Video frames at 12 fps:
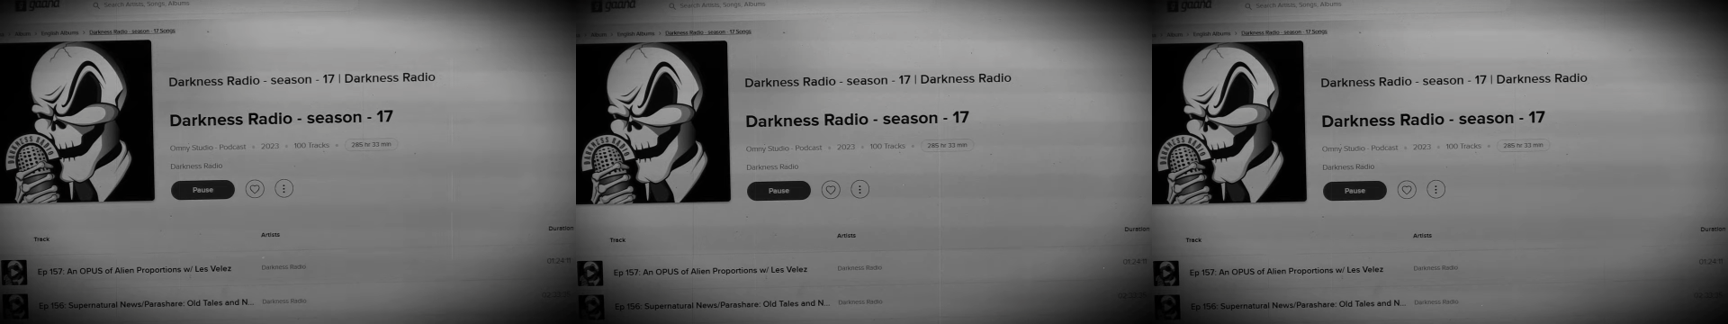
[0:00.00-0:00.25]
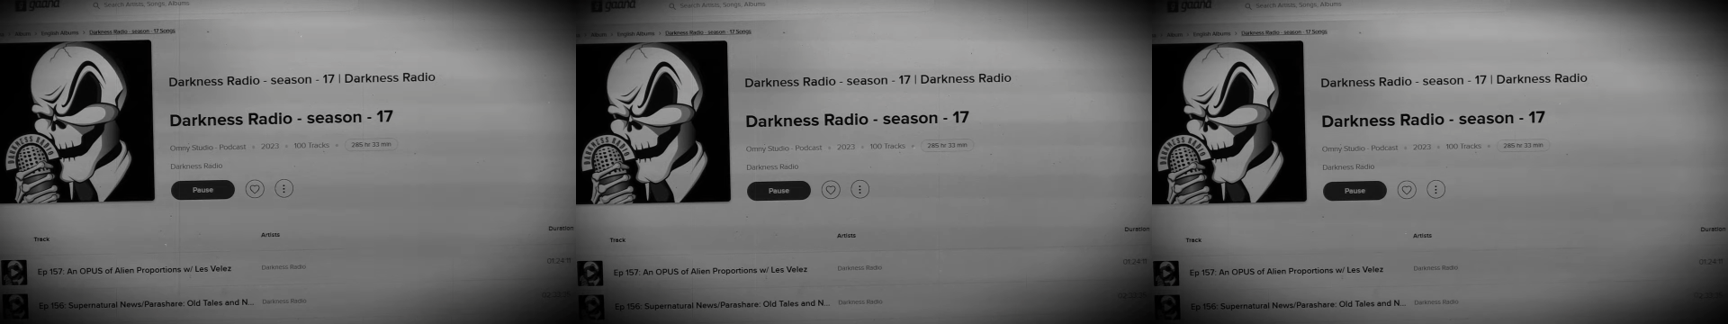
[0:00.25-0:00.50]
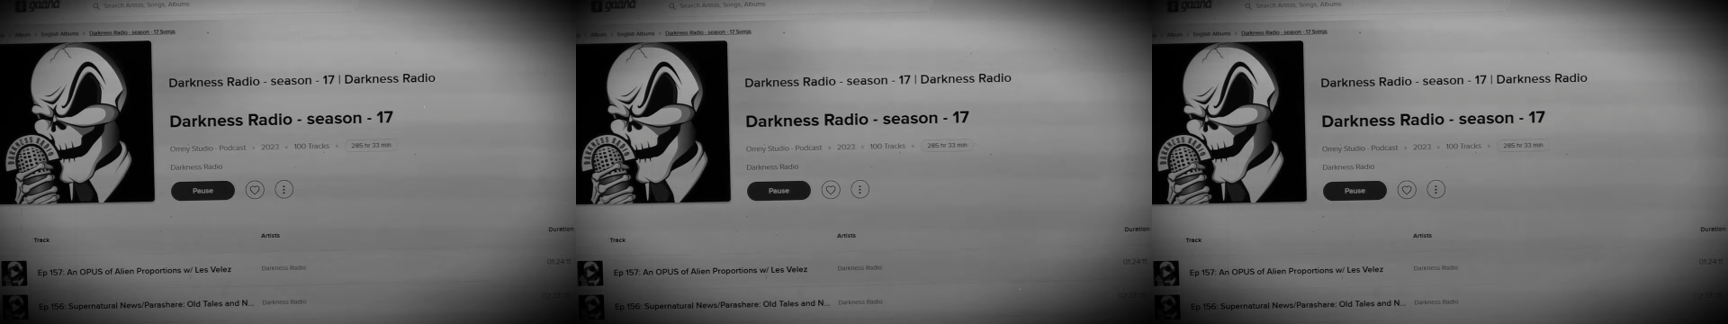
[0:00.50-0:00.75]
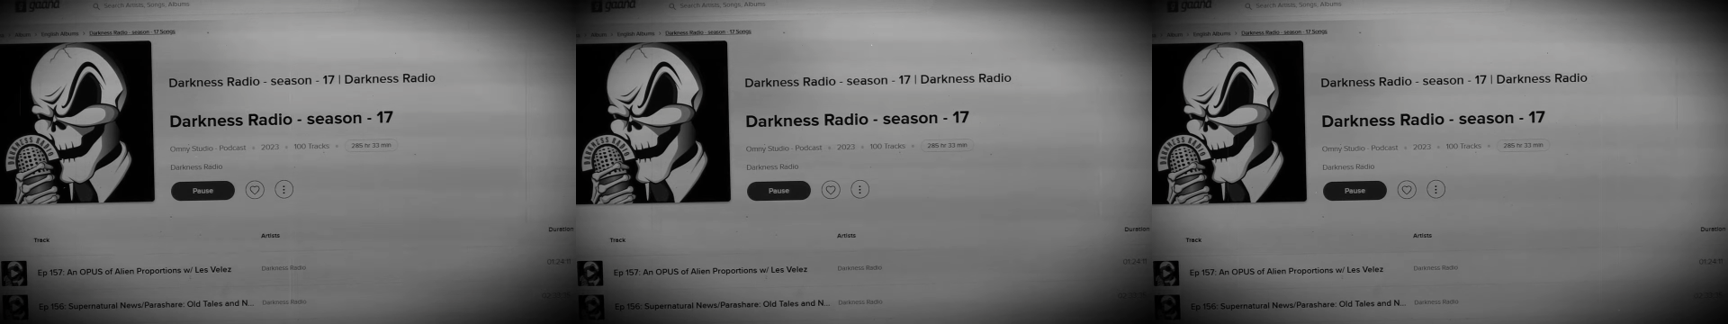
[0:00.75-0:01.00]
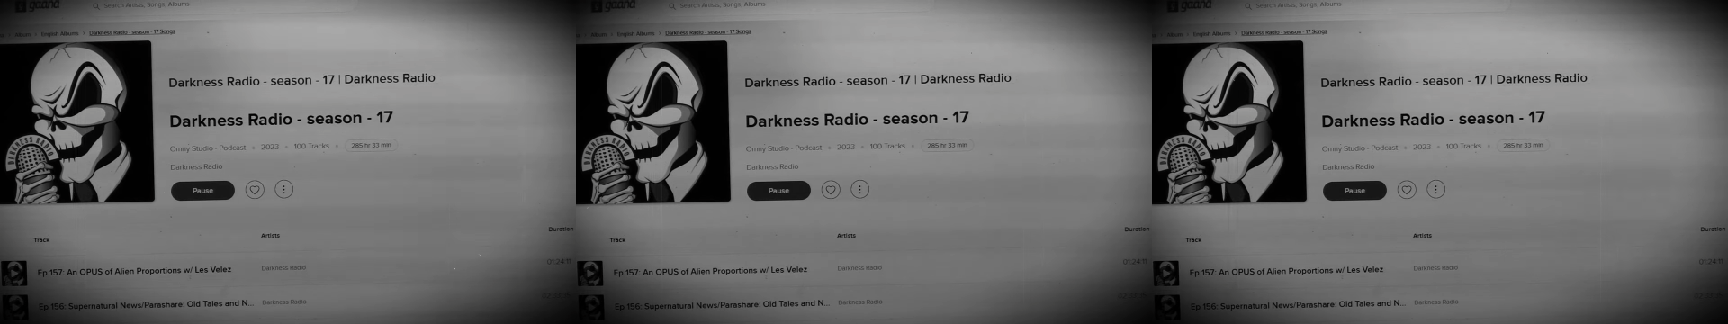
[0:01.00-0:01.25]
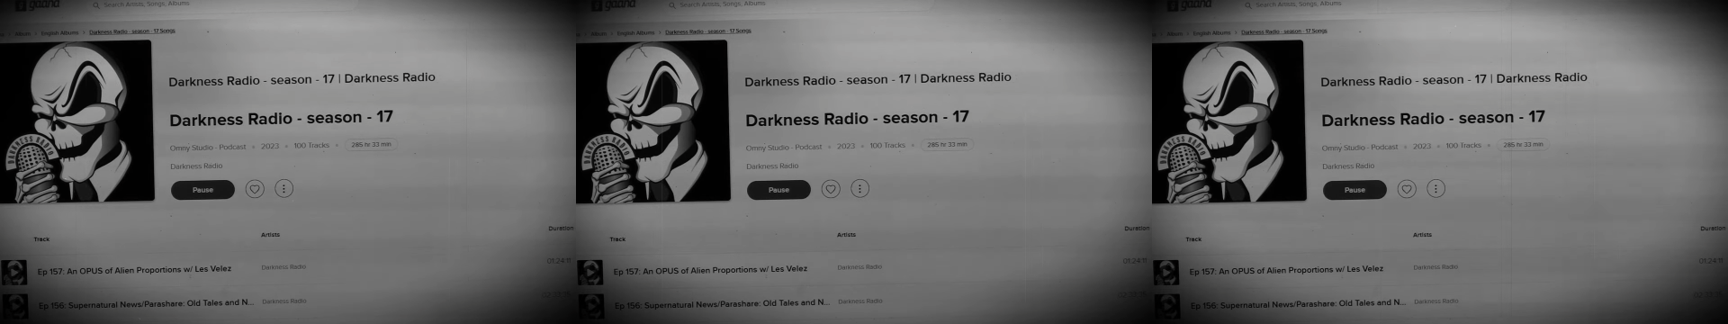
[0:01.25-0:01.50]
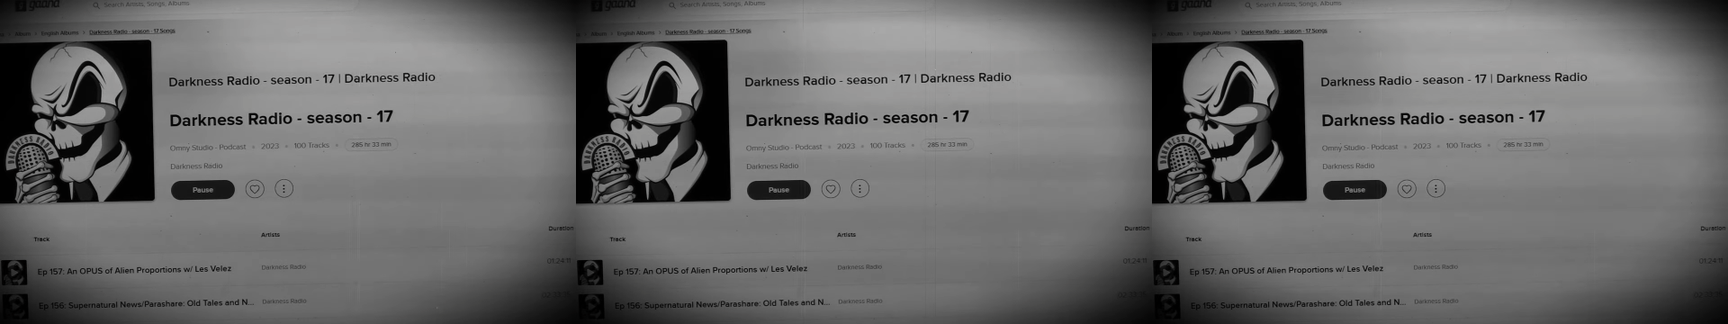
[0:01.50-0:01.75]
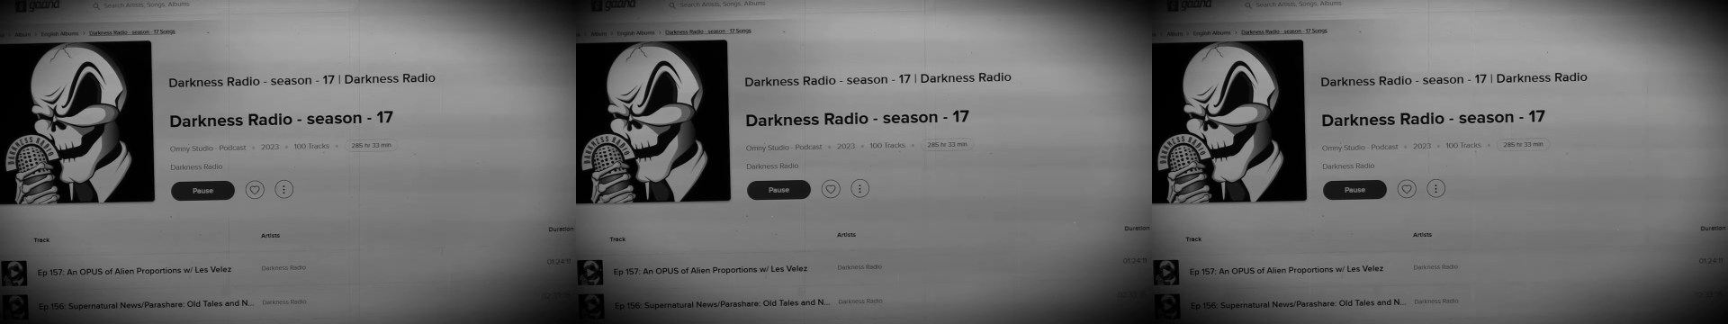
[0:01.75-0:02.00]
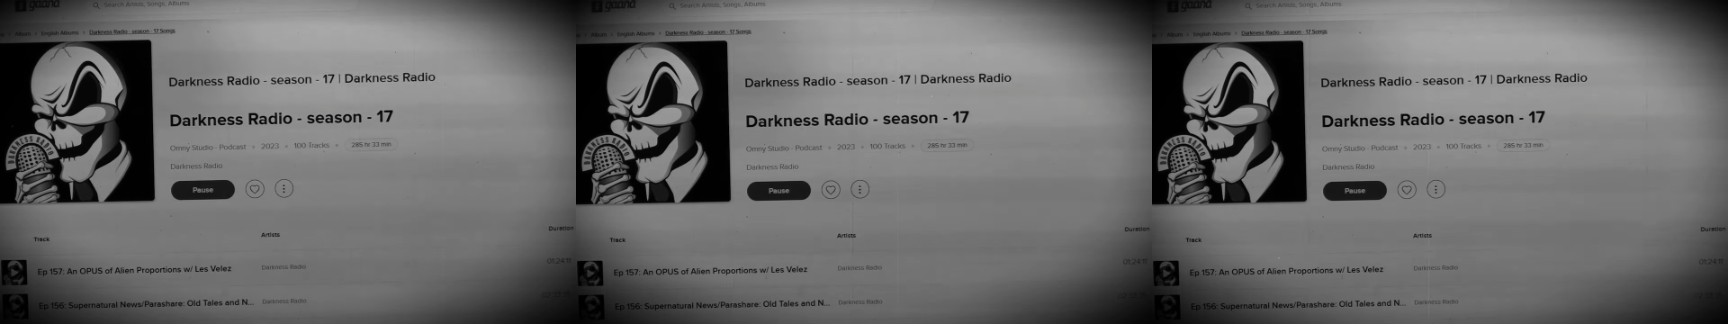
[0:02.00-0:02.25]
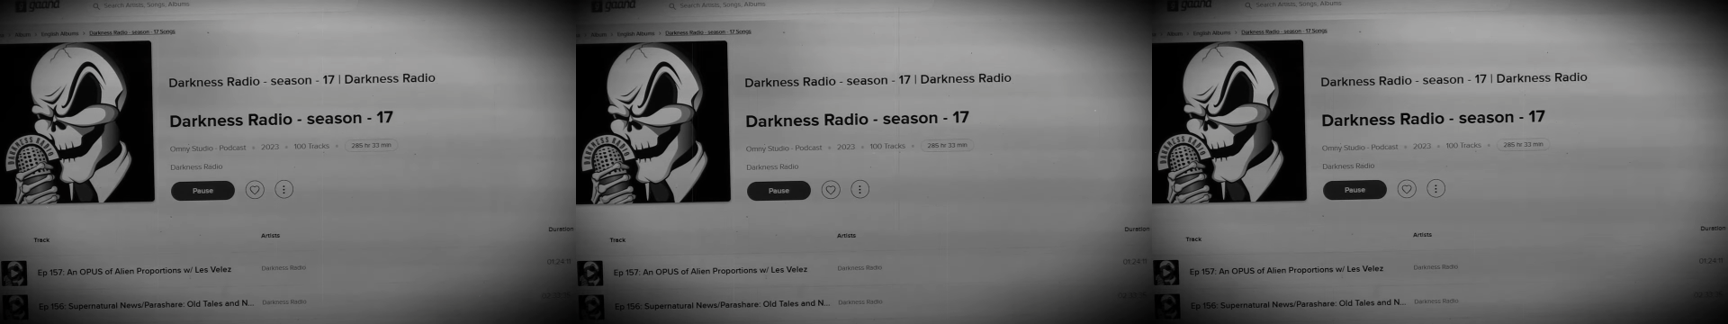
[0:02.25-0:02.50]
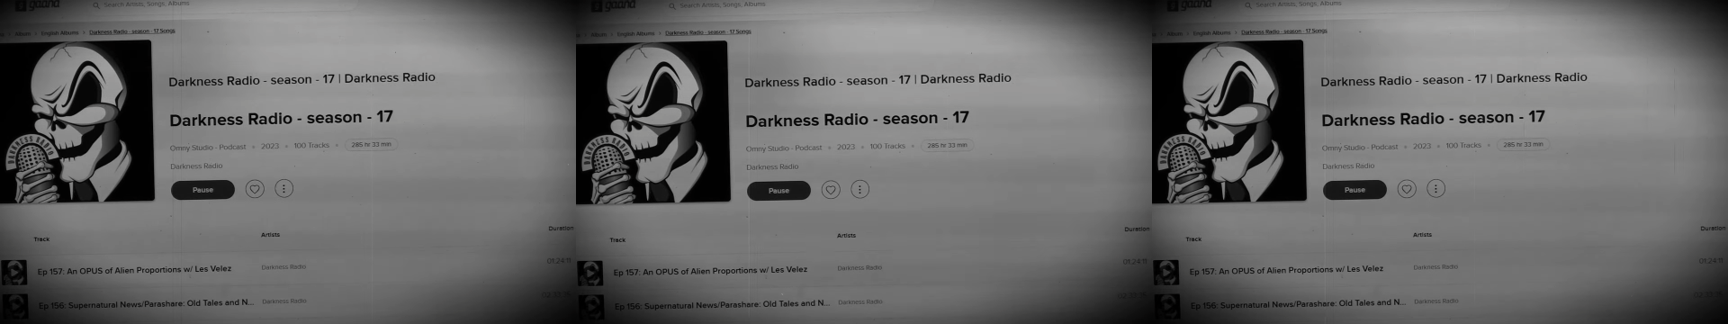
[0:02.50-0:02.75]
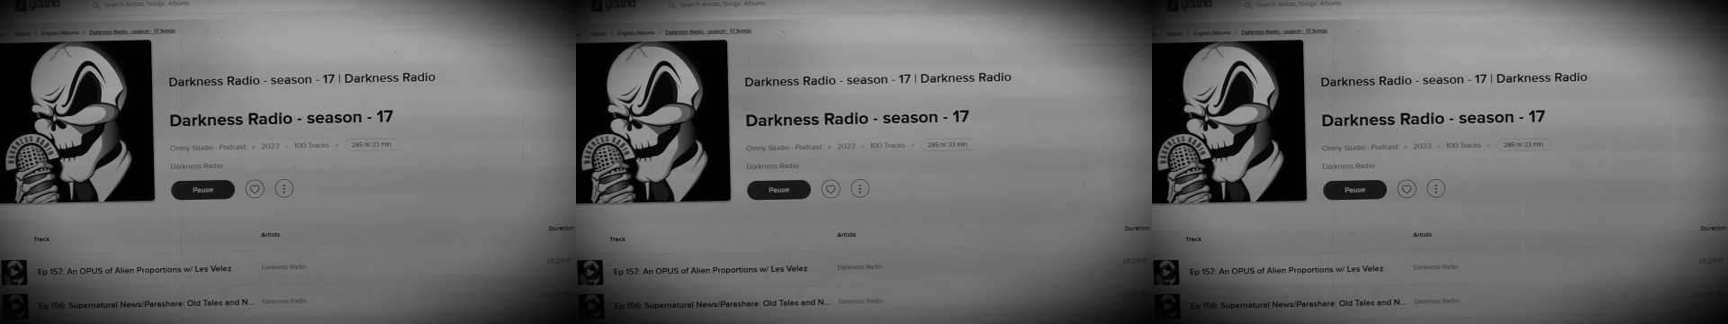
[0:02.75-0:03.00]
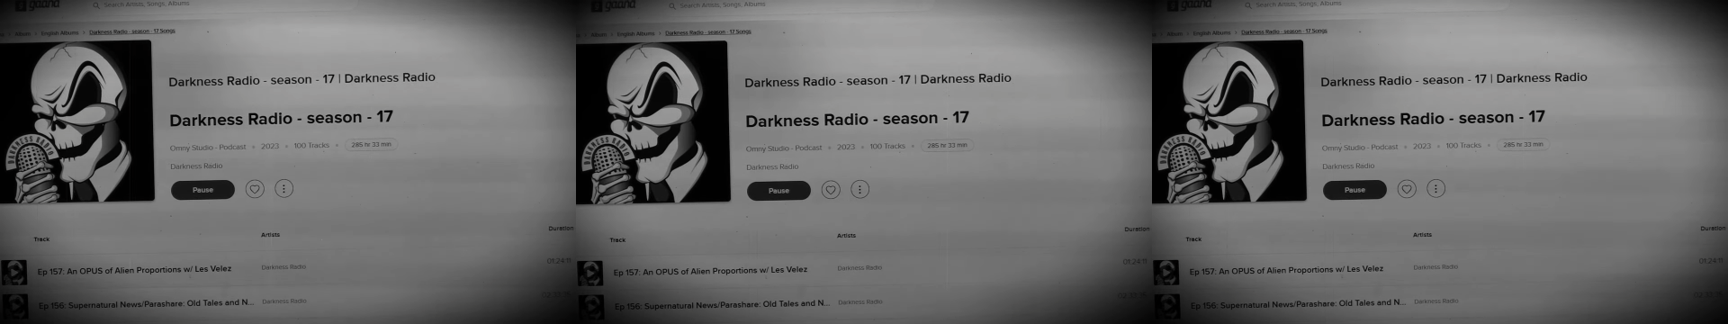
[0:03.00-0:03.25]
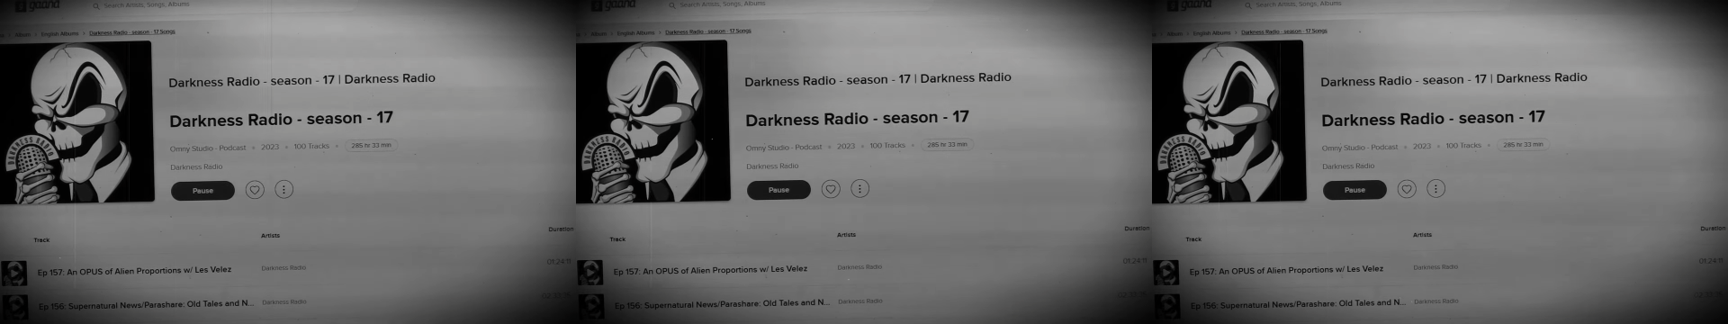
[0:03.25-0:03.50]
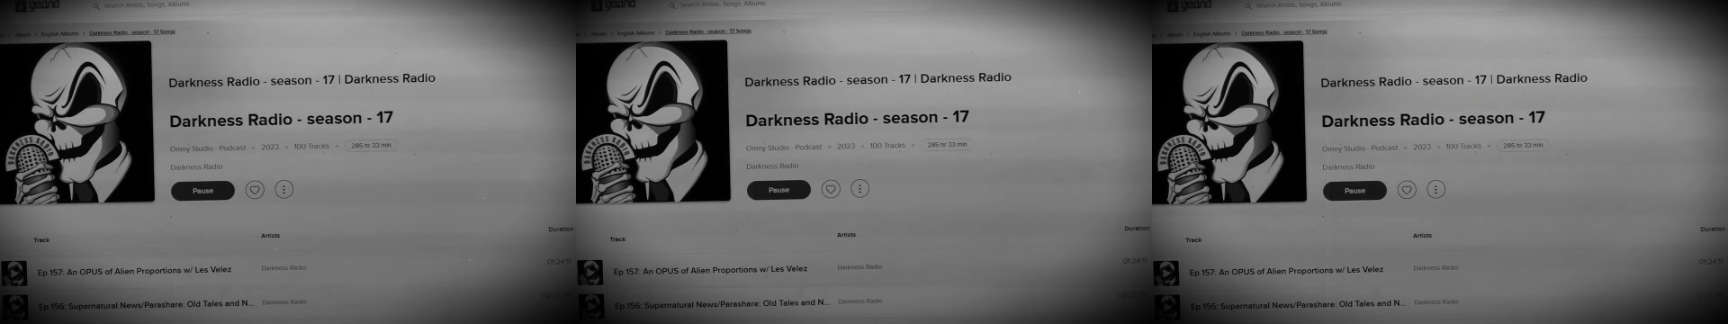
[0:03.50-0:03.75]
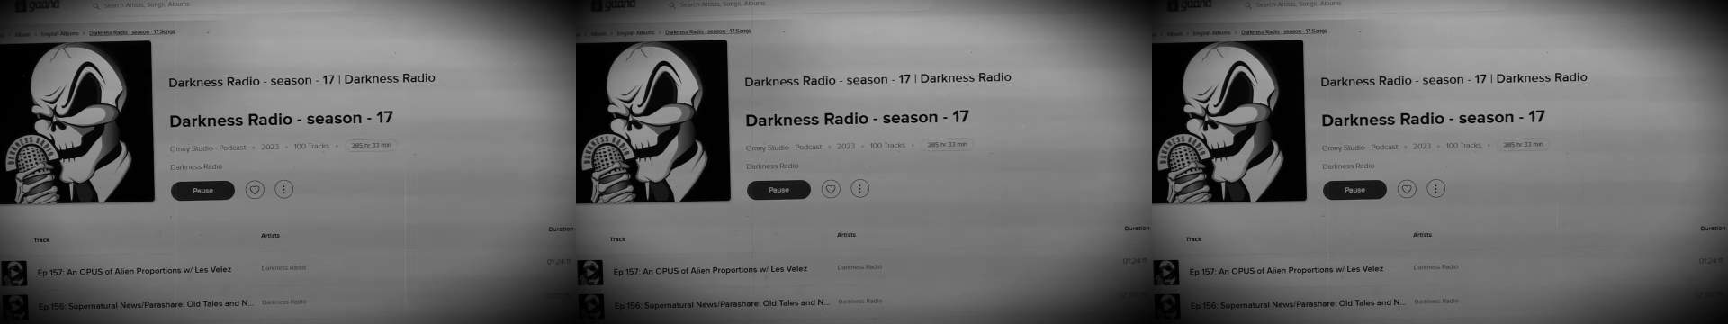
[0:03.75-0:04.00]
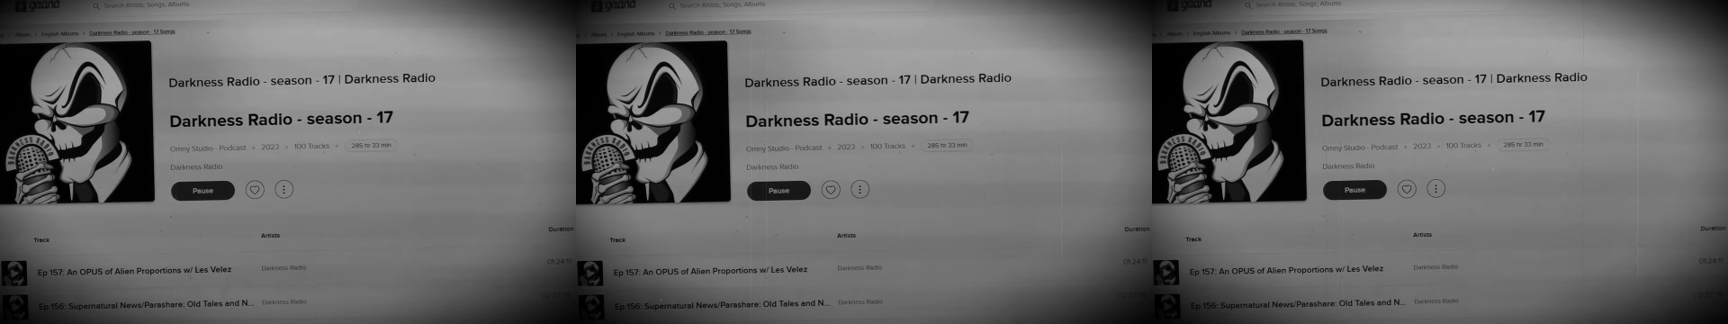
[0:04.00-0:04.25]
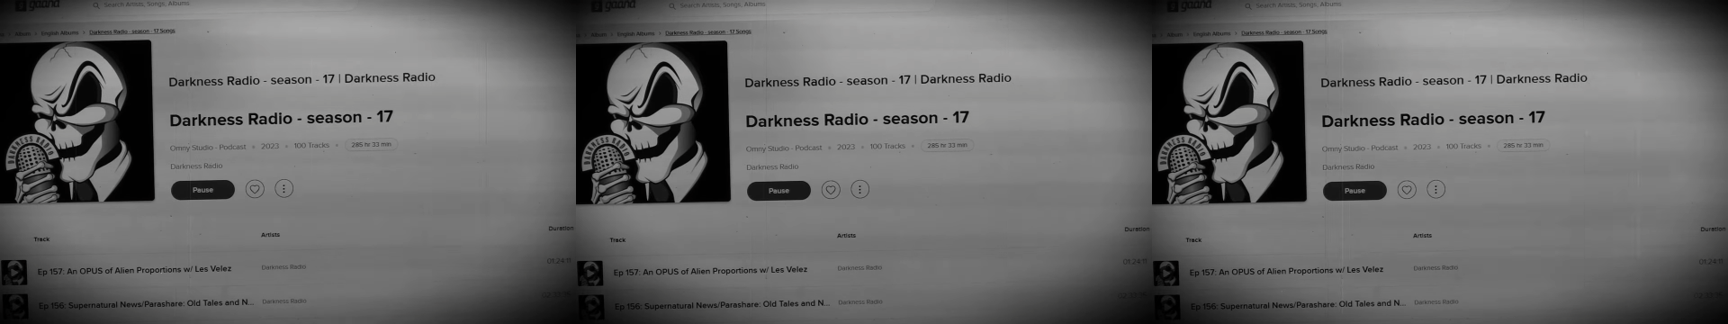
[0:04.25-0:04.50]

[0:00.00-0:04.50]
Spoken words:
Nobody's mouth can be seen.